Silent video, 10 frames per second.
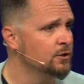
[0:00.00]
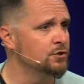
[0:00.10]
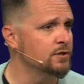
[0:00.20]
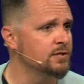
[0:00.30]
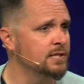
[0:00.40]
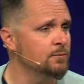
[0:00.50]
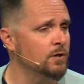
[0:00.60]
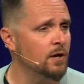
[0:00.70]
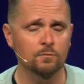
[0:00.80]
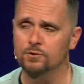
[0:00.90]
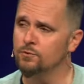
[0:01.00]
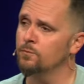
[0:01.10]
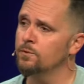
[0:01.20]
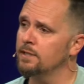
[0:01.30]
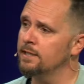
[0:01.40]
you should have seen what God was
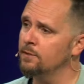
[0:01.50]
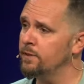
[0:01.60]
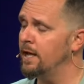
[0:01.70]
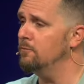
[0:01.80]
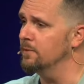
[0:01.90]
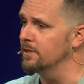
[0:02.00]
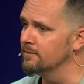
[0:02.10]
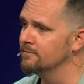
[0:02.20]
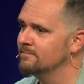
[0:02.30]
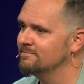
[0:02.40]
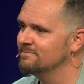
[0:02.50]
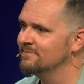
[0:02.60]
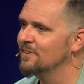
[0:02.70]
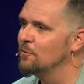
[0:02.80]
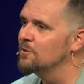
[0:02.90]
doing with the land without me.
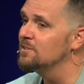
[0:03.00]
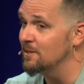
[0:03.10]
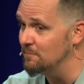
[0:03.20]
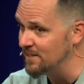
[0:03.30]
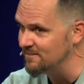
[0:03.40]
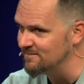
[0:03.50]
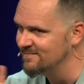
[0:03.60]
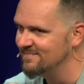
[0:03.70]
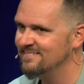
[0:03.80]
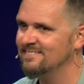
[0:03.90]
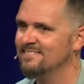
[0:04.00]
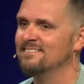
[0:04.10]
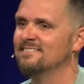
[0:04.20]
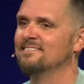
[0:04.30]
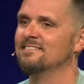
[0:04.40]
What does that mean?
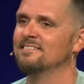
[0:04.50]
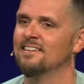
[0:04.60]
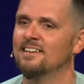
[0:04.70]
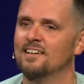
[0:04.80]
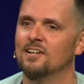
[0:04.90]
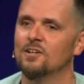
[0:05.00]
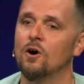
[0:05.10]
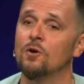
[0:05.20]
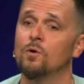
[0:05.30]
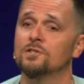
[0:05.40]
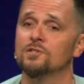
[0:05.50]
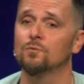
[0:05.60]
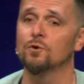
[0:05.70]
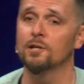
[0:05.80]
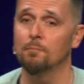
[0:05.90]
God wants
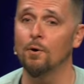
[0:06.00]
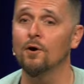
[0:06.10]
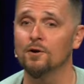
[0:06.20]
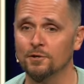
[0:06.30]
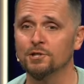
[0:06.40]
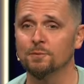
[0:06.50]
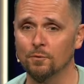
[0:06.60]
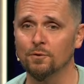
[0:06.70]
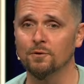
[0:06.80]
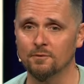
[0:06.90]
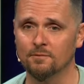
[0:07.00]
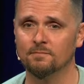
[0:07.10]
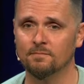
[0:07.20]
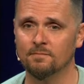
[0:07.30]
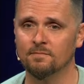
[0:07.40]
to work in partnership with you.
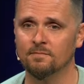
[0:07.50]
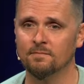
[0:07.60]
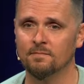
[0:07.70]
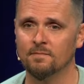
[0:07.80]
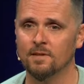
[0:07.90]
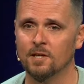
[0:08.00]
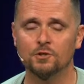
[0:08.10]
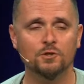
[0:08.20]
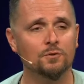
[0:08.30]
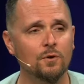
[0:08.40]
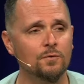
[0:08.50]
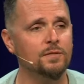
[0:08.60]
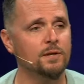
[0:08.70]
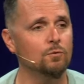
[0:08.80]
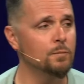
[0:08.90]
Do you know
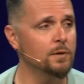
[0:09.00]
that there